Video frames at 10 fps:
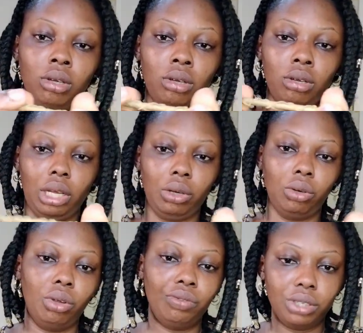I don't know if
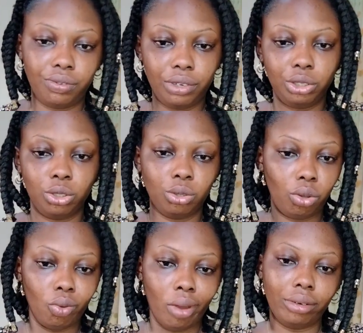it's friction, or to
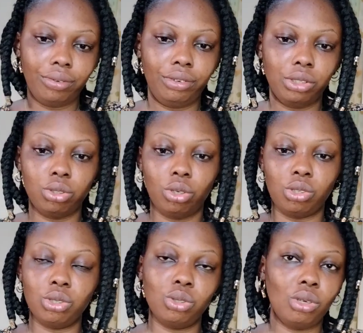add friction just so
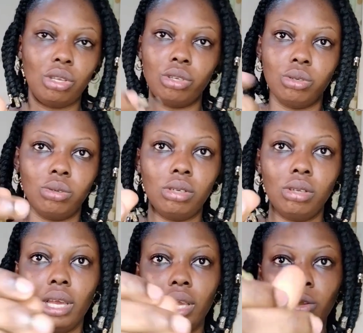it doesn't
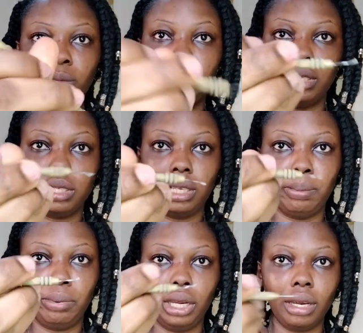end up being slippery in
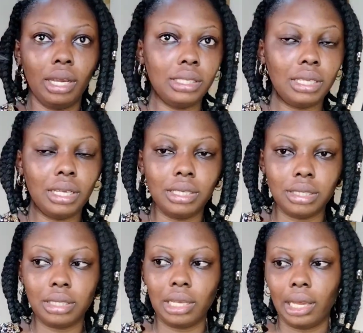case there is
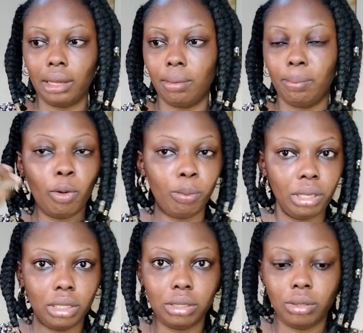like pomade
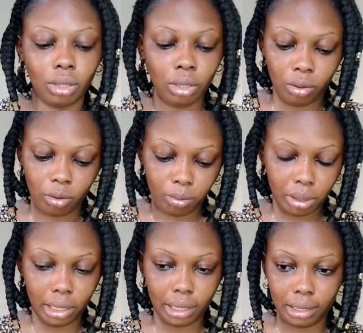on my
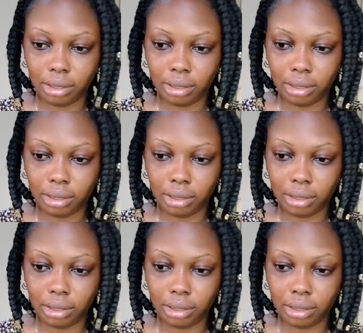hand.